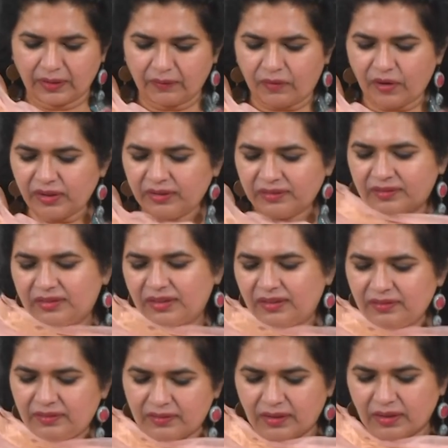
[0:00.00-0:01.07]
For
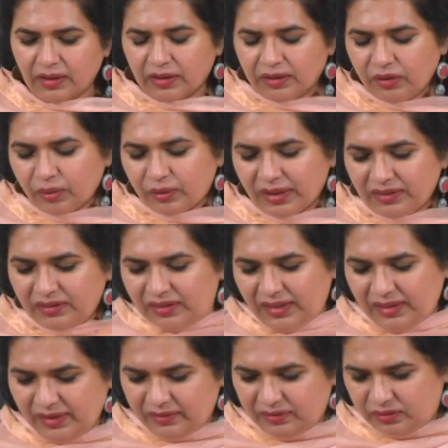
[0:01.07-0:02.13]
instance, you can
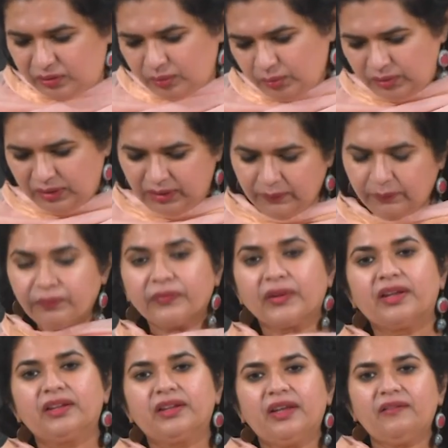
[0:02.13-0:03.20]
tell a story,
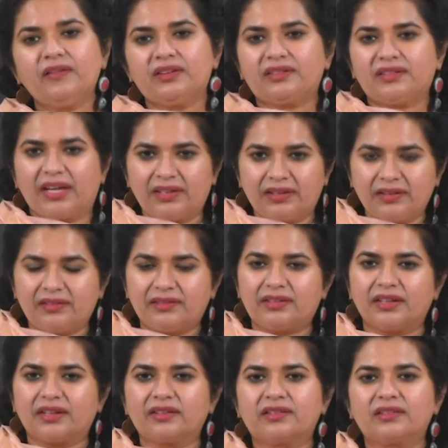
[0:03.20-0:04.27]
give
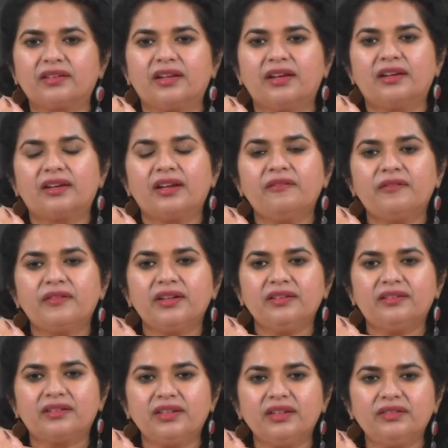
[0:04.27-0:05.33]
statistics,
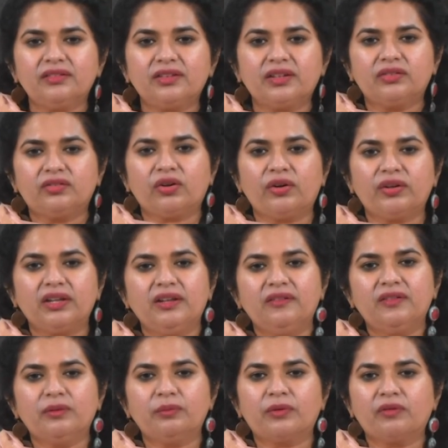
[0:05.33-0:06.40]
reference research or
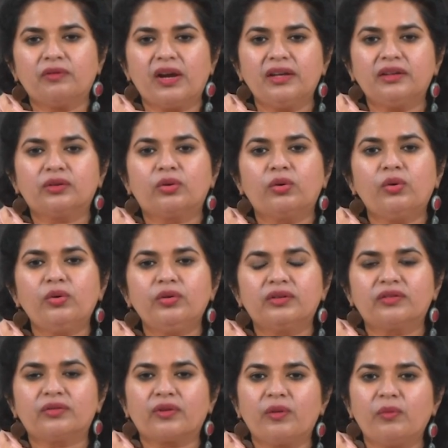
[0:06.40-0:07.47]
even provide
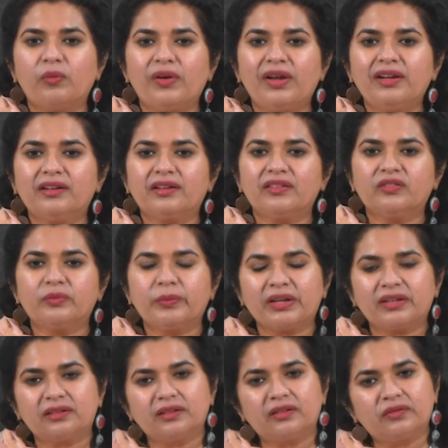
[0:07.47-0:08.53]
quotes from well
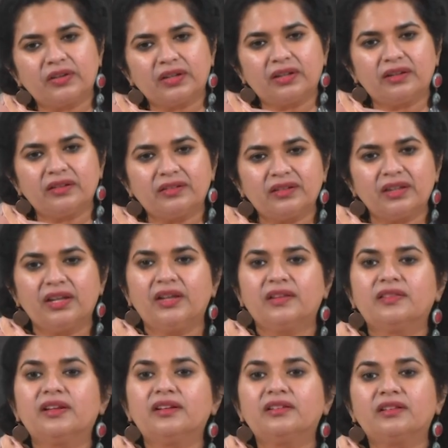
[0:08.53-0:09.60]
respected figures
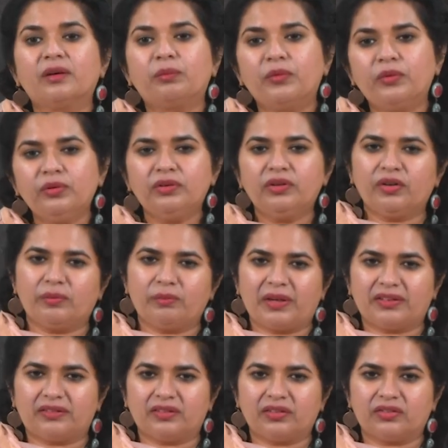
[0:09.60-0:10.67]
that support your
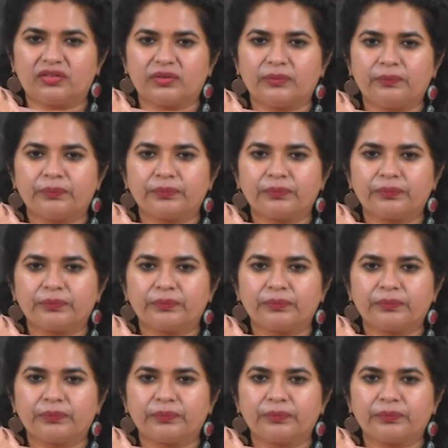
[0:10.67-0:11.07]
message.